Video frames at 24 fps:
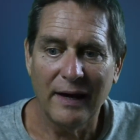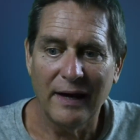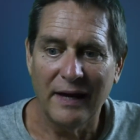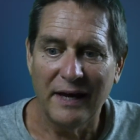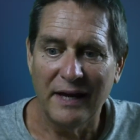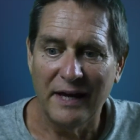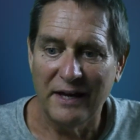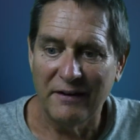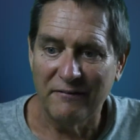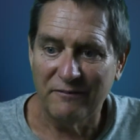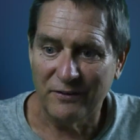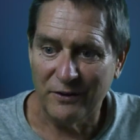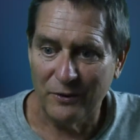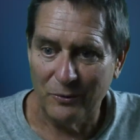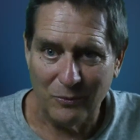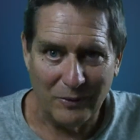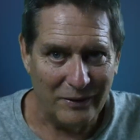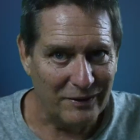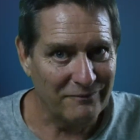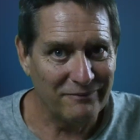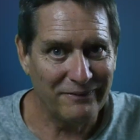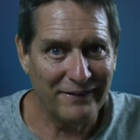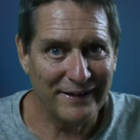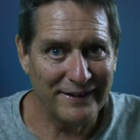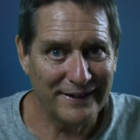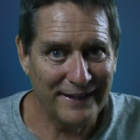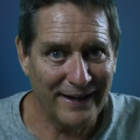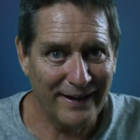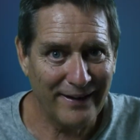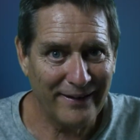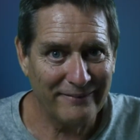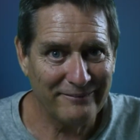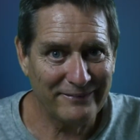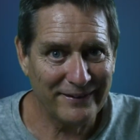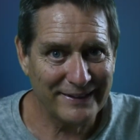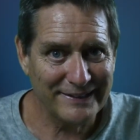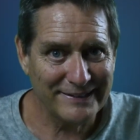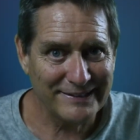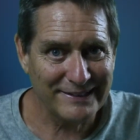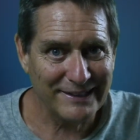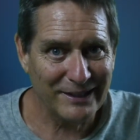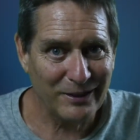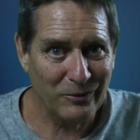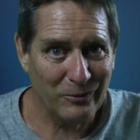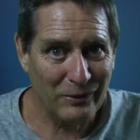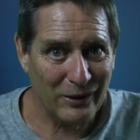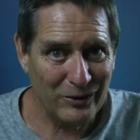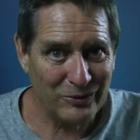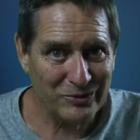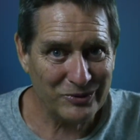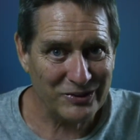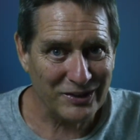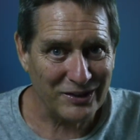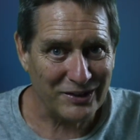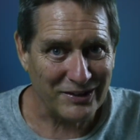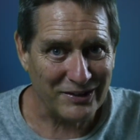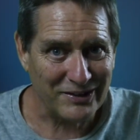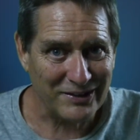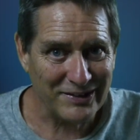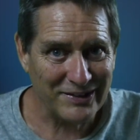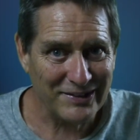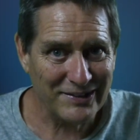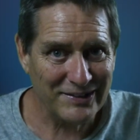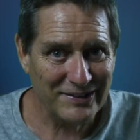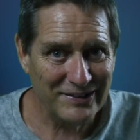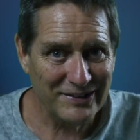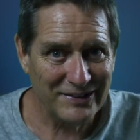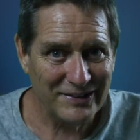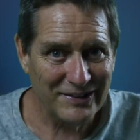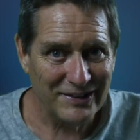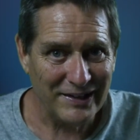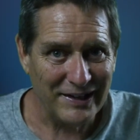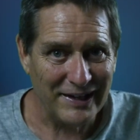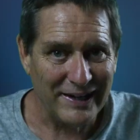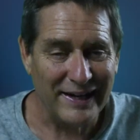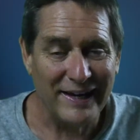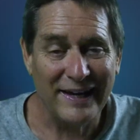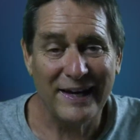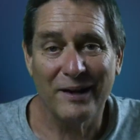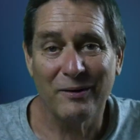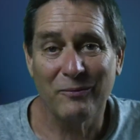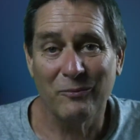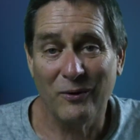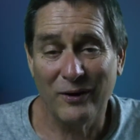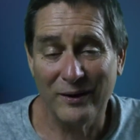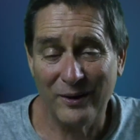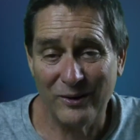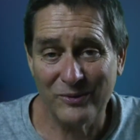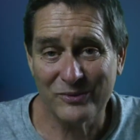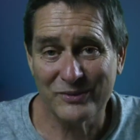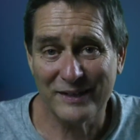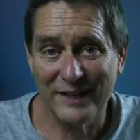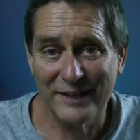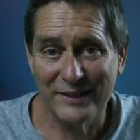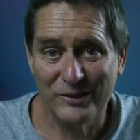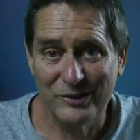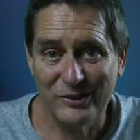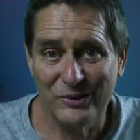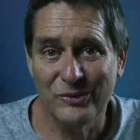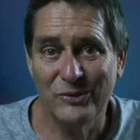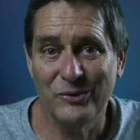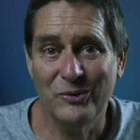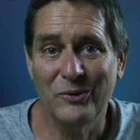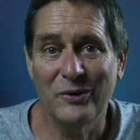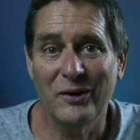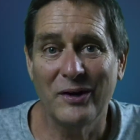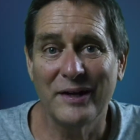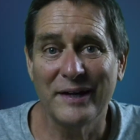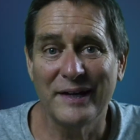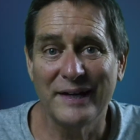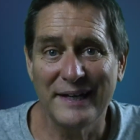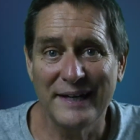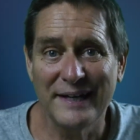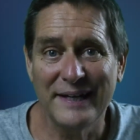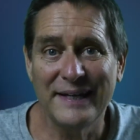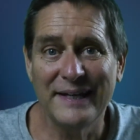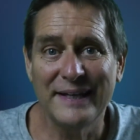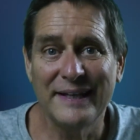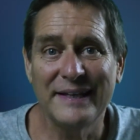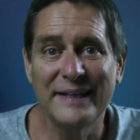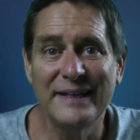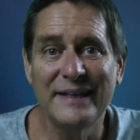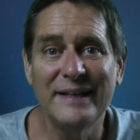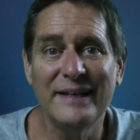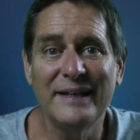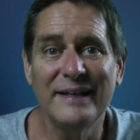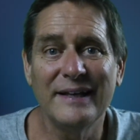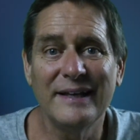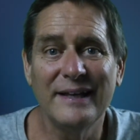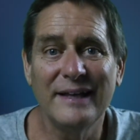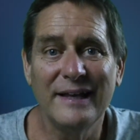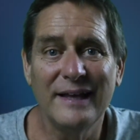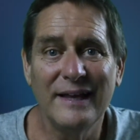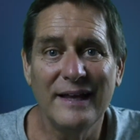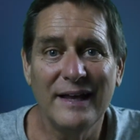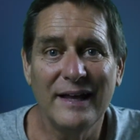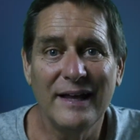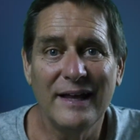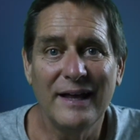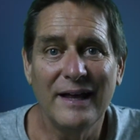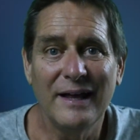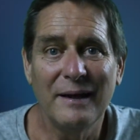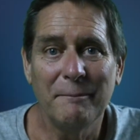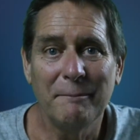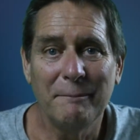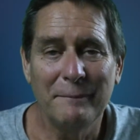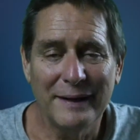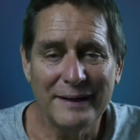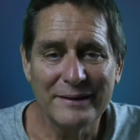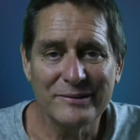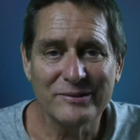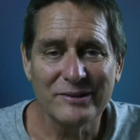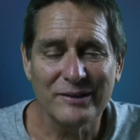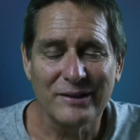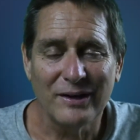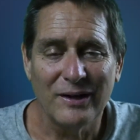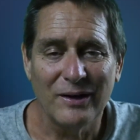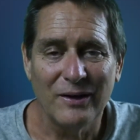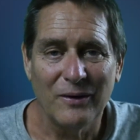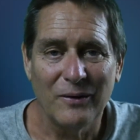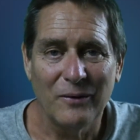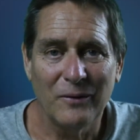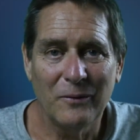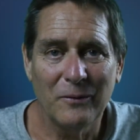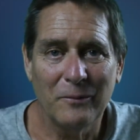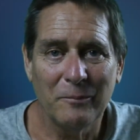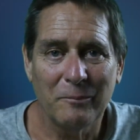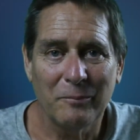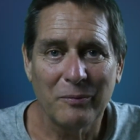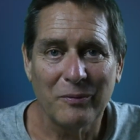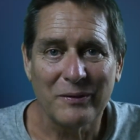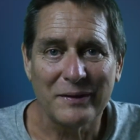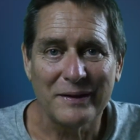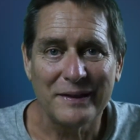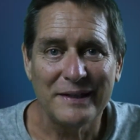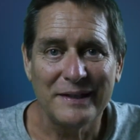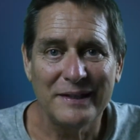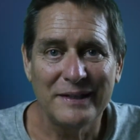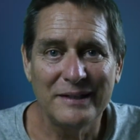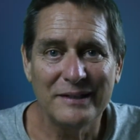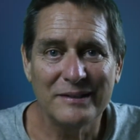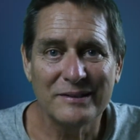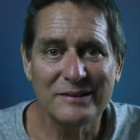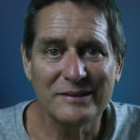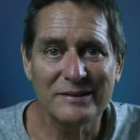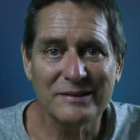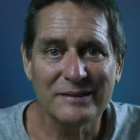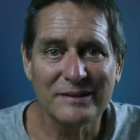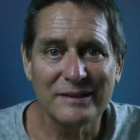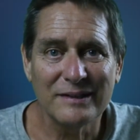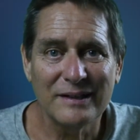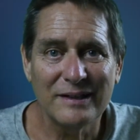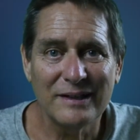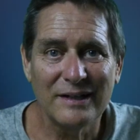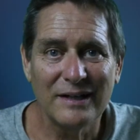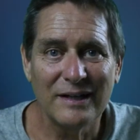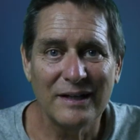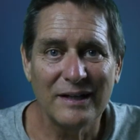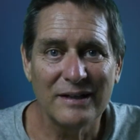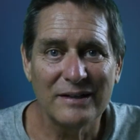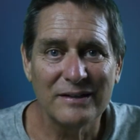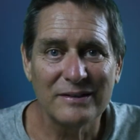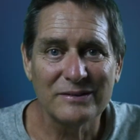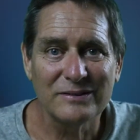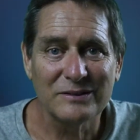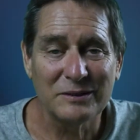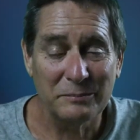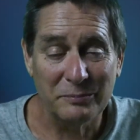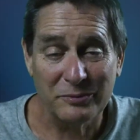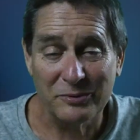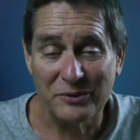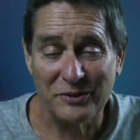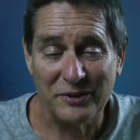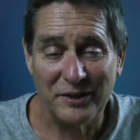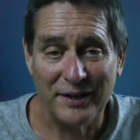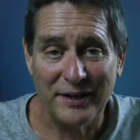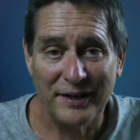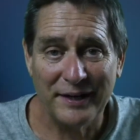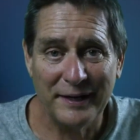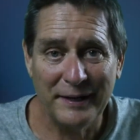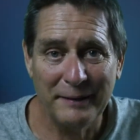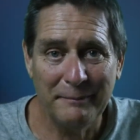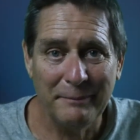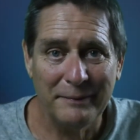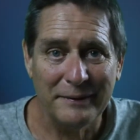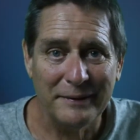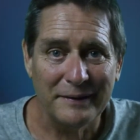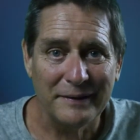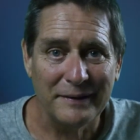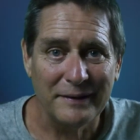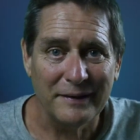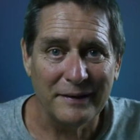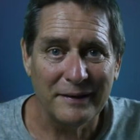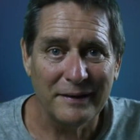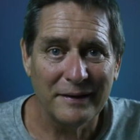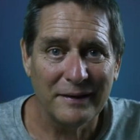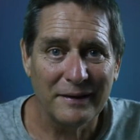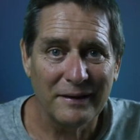if you want to find out if I see a whale shark and what else I do in Mexico, please subscribe and